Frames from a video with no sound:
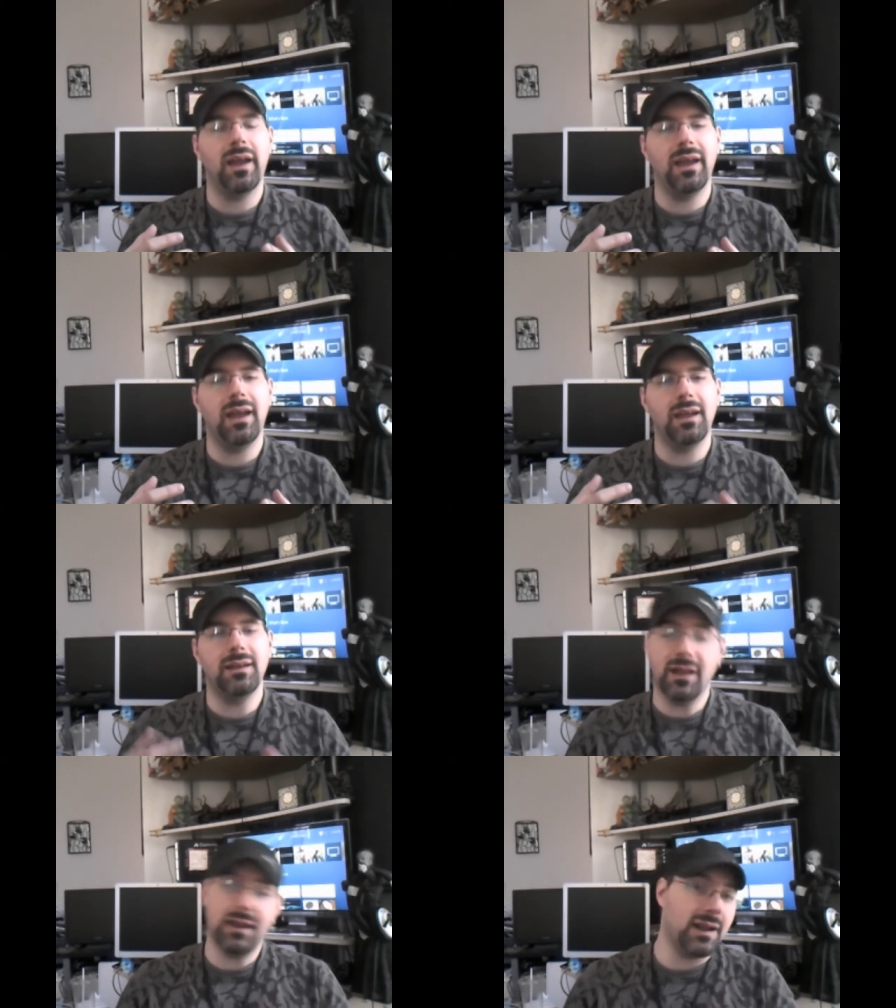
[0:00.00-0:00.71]

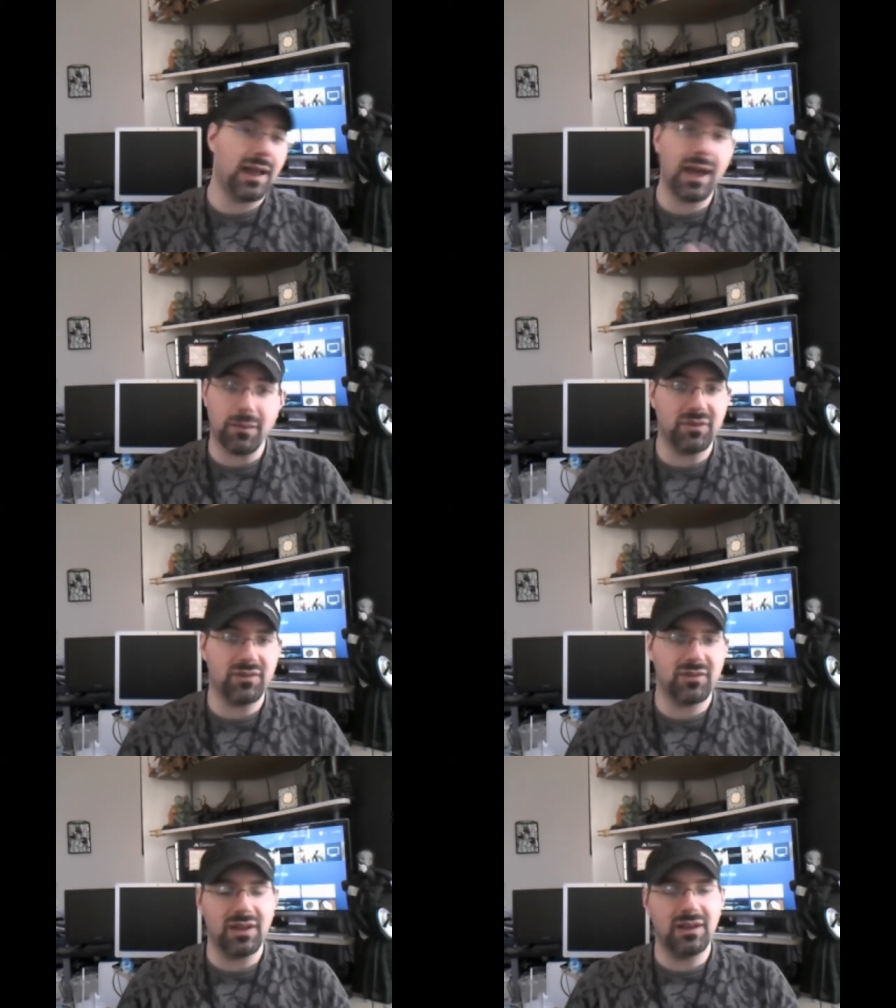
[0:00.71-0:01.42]
And, and it
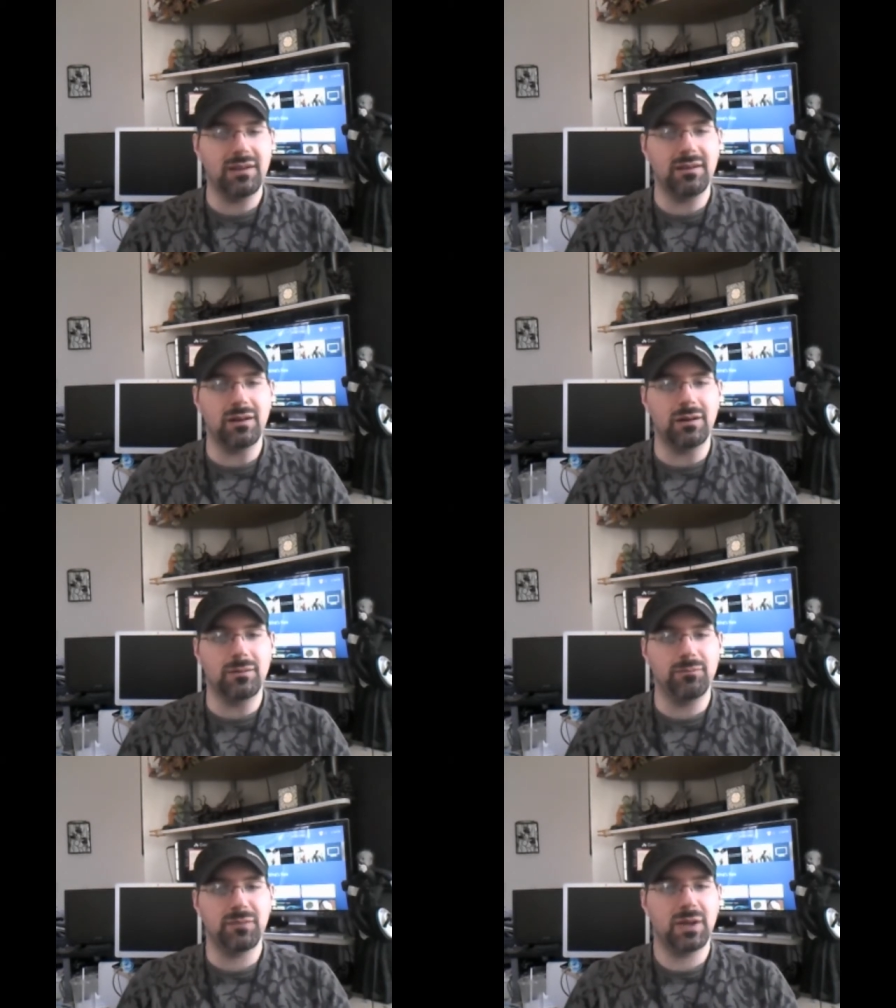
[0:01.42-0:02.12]
happens. And, you
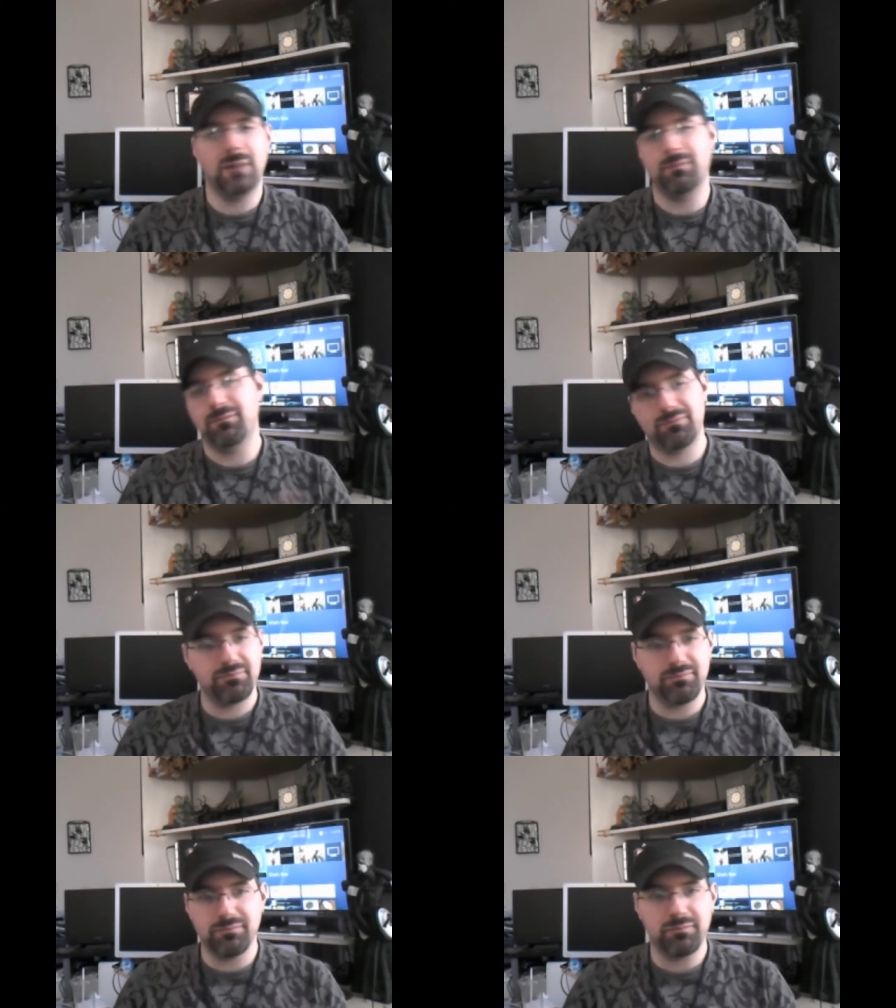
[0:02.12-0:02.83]
know, and
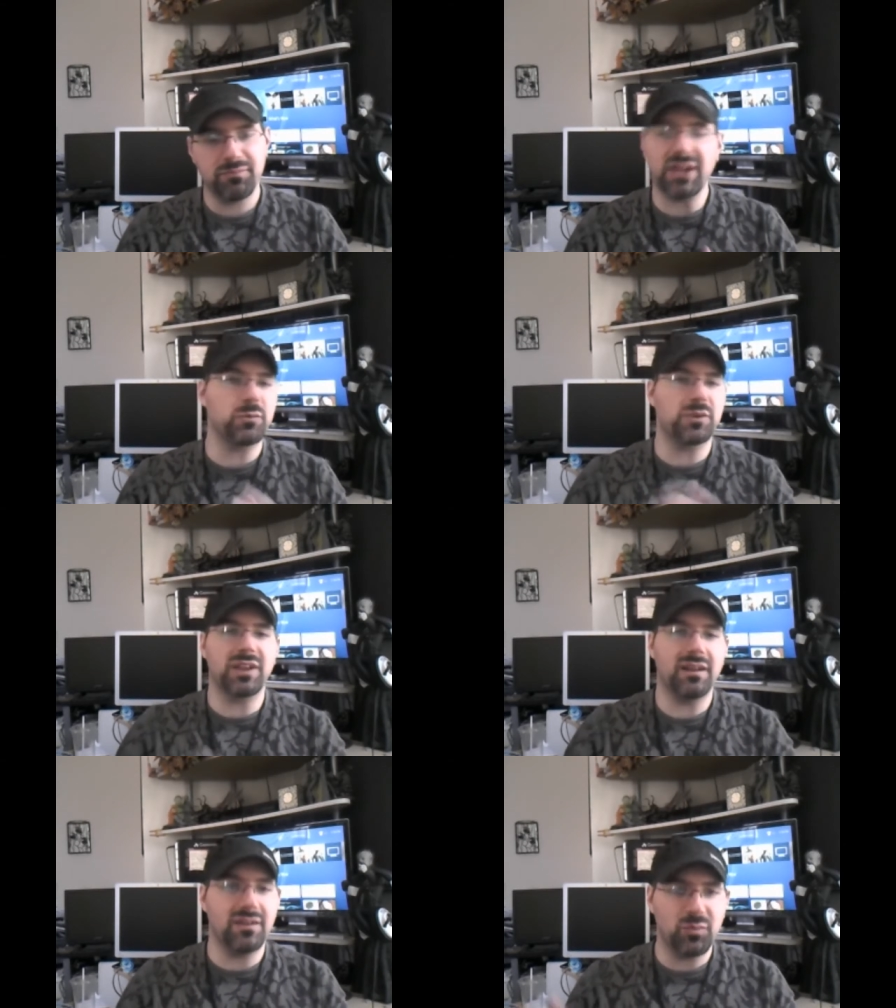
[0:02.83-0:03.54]
that's
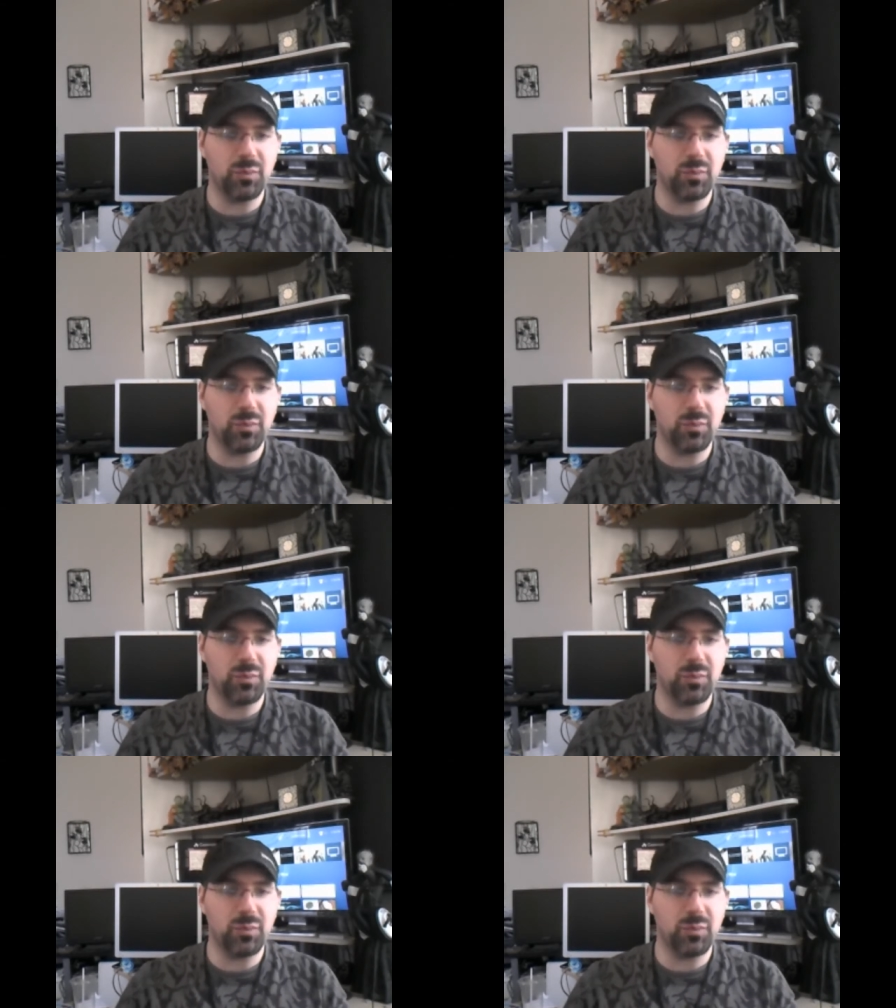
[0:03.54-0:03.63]
what that is.